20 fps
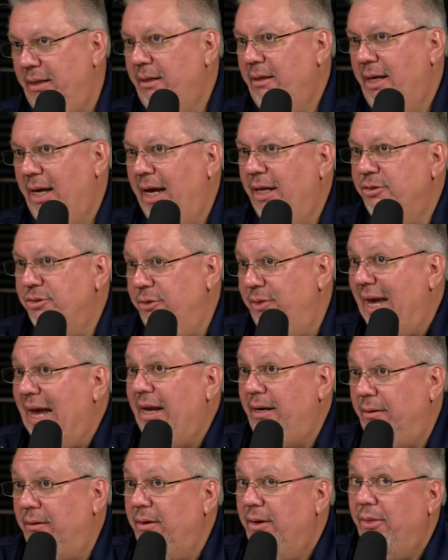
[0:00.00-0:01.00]
And so
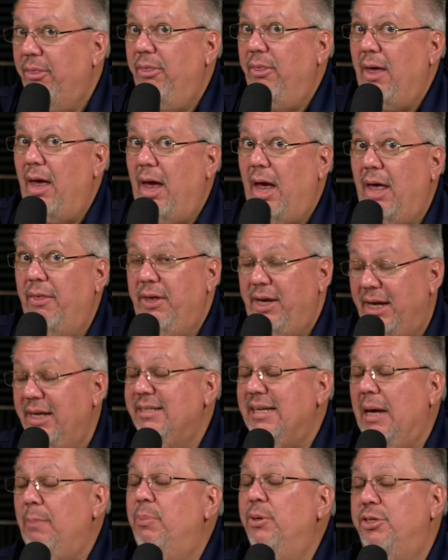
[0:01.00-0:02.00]
that, I think, is
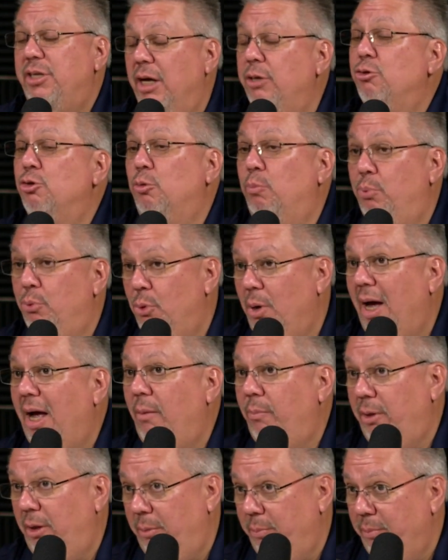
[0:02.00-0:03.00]
a potential
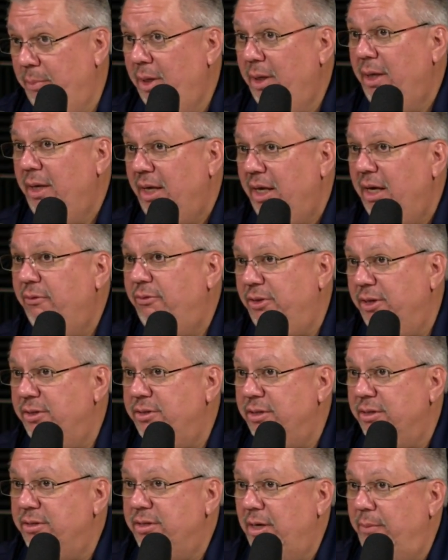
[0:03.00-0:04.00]
problem if this
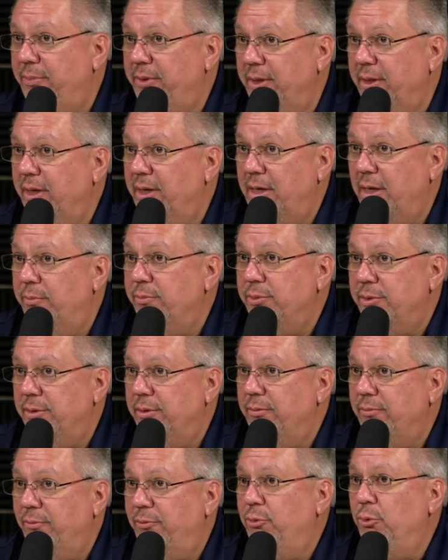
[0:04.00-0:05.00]
is something that comes
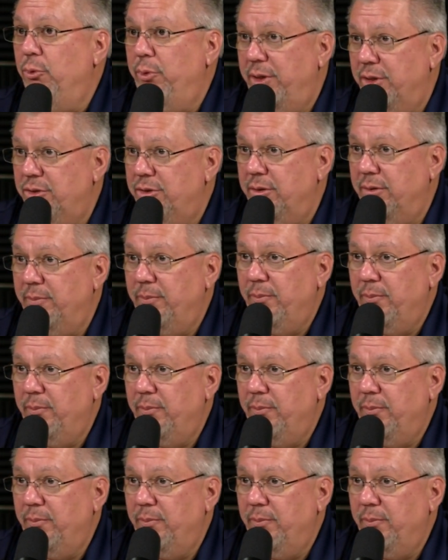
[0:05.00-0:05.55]
to fruition.